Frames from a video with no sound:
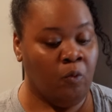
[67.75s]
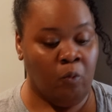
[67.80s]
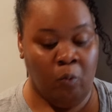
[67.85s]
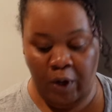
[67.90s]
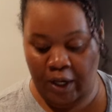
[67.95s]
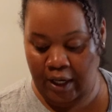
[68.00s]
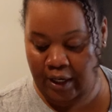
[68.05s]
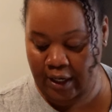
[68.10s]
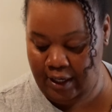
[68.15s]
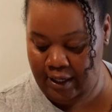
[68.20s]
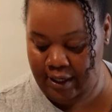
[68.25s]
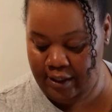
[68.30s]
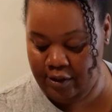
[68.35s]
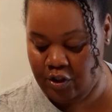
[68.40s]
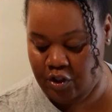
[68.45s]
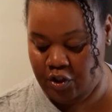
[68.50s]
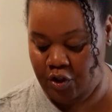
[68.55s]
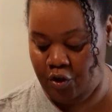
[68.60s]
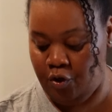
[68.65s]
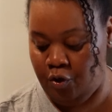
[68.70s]
we need
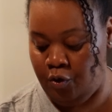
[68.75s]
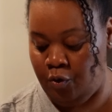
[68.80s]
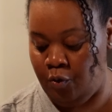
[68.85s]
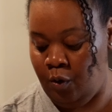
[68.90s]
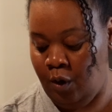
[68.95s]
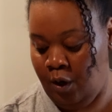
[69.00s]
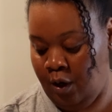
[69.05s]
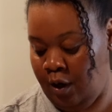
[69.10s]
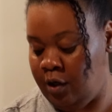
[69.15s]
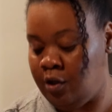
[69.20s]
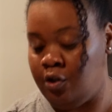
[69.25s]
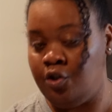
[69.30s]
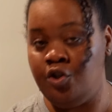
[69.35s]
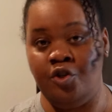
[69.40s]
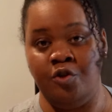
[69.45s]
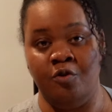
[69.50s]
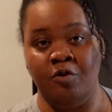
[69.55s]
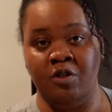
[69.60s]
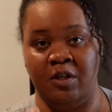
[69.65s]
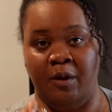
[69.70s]
to
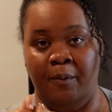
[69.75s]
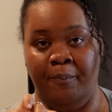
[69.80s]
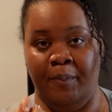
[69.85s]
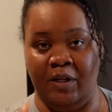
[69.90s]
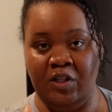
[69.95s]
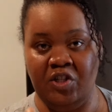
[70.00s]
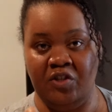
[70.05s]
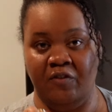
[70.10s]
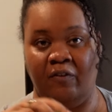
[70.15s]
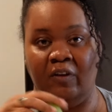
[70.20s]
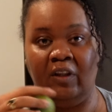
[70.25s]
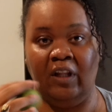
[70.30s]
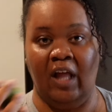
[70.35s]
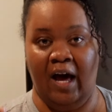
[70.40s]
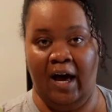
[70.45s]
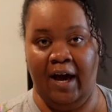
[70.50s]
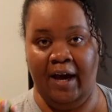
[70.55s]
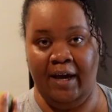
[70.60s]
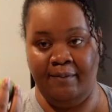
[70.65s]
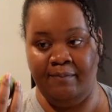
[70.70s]
juice a bunch of
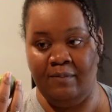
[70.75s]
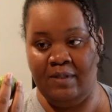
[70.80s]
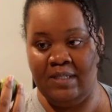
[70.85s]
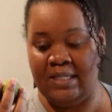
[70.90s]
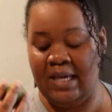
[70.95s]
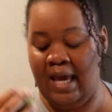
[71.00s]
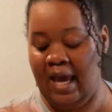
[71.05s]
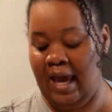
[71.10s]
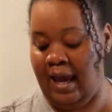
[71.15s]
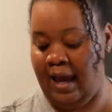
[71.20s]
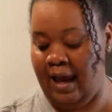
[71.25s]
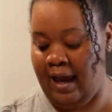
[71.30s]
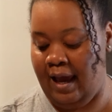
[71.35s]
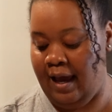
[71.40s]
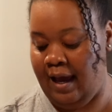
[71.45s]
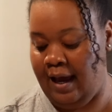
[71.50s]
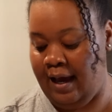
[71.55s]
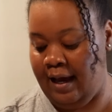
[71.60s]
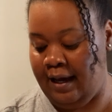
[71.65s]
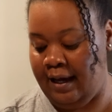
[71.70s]
limes
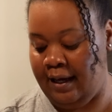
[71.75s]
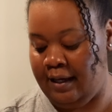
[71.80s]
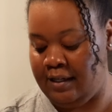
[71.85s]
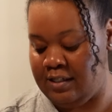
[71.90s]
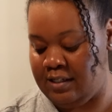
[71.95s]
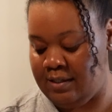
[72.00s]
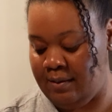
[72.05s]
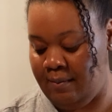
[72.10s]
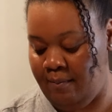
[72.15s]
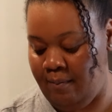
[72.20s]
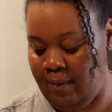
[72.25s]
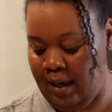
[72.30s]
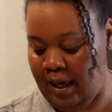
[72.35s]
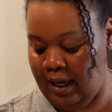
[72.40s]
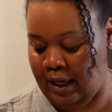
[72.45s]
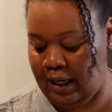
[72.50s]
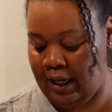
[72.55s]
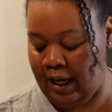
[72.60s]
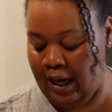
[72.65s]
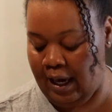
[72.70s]
and
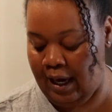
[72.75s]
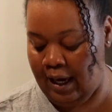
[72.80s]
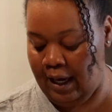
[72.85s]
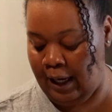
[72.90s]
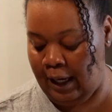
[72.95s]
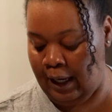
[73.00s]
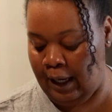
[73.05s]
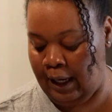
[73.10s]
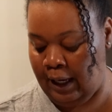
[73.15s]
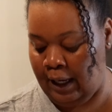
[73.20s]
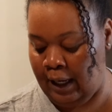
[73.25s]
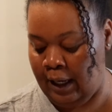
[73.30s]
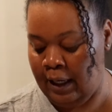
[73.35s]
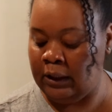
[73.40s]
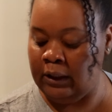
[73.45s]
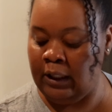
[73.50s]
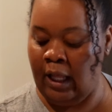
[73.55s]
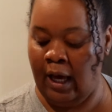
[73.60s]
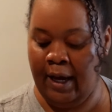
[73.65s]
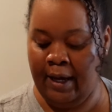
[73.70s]
make a
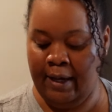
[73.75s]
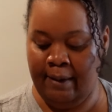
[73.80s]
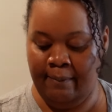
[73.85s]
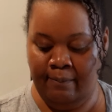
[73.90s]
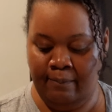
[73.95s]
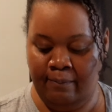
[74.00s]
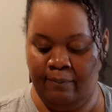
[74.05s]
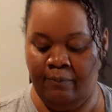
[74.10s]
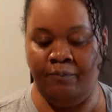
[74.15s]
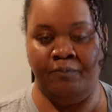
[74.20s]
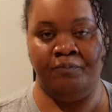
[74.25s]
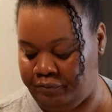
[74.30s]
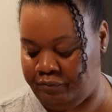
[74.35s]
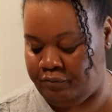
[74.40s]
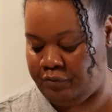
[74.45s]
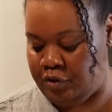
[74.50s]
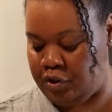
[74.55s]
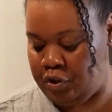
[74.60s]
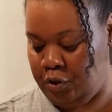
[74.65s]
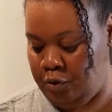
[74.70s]
lime
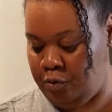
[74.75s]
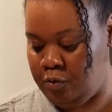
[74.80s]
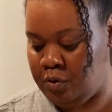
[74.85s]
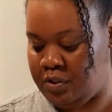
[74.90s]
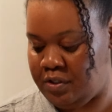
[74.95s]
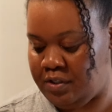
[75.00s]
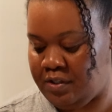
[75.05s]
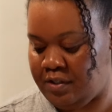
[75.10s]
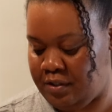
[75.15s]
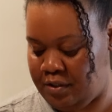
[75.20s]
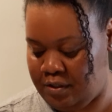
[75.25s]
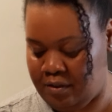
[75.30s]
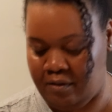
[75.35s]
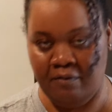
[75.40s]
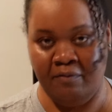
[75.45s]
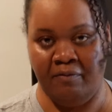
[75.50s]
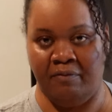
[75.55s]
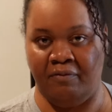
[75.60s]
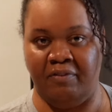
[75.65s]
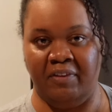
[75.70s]

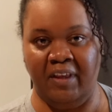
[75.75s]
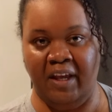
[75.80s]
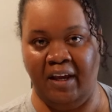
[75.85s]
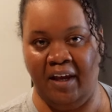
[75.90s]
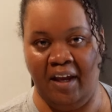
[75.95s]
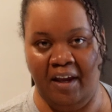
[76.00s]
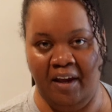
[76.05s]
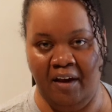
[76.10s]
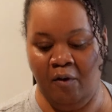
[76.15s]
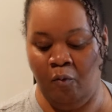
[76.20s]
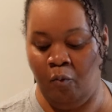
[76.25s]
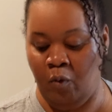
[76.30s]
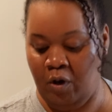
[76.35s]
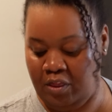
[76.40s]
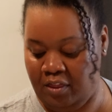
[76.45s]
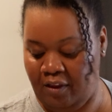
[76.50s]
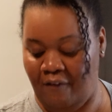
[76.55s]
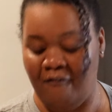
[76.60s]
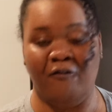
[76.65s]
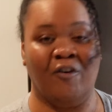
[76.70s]
juice thingy
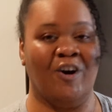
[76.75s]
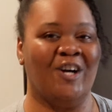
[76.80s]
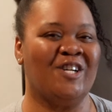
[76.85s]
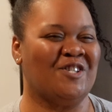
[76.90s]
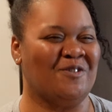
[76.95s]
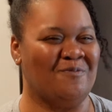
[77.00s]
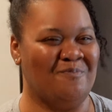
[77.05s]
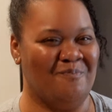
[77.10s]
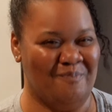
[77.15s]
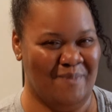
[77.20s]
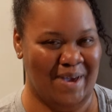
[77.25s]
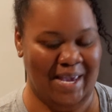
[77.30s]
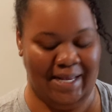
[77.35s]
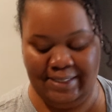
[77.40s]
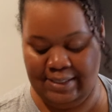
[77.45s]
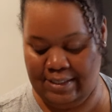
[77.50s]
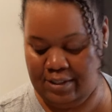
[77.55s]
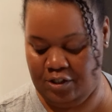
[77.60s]
with fresh mint